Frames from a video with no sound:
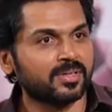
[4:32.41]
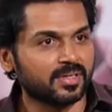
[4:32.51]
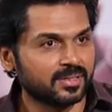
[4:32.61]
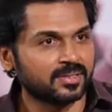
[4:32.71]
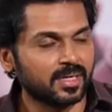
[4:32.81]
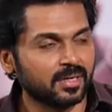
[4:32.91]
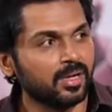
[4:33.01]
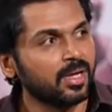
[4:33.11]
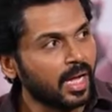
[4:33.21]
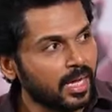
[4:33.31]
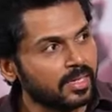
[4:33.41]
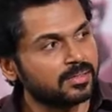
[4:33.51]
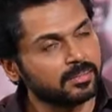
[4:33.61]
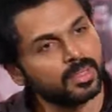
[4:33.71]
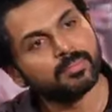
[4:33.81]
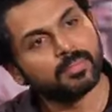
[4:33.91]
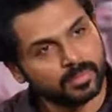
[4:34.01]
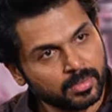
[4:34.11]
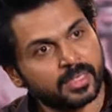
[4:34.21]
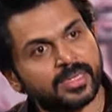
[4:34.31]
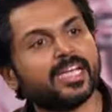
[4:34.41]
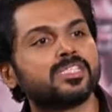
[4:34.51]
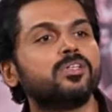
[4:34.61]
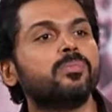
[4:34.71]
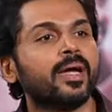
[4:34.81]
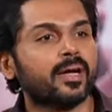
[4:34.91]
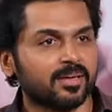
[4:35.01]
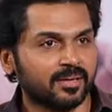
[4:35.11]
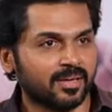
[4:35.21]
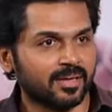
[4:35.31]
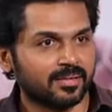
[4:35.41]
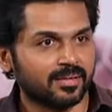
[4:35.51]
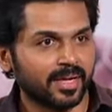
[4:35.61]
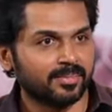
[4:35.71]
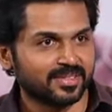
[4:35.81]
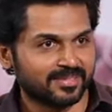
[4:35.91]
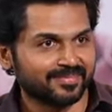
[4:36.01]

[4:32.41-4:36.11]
were as a child. No? Ee cinema it takes you back in times.